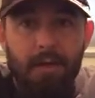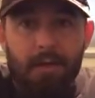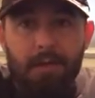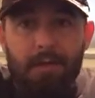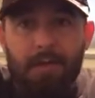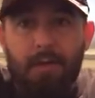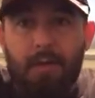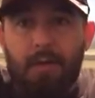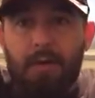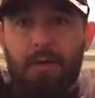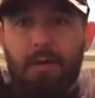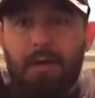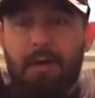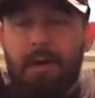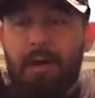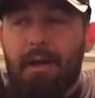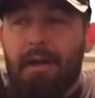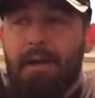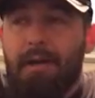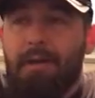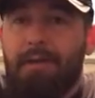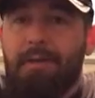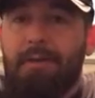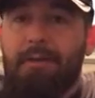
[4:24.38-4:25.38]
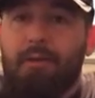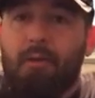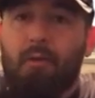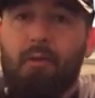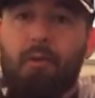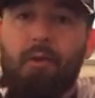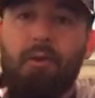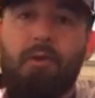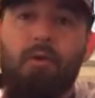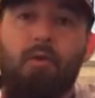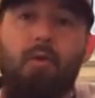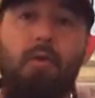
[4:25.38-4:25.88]
as far as the
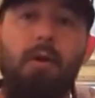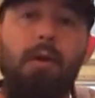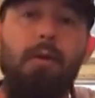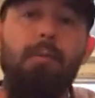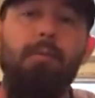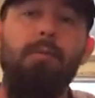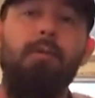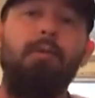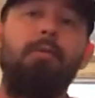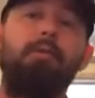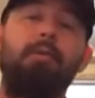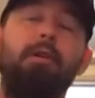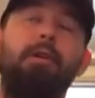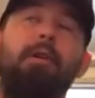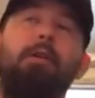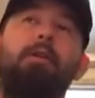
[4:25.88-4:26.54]
Horror Squad movie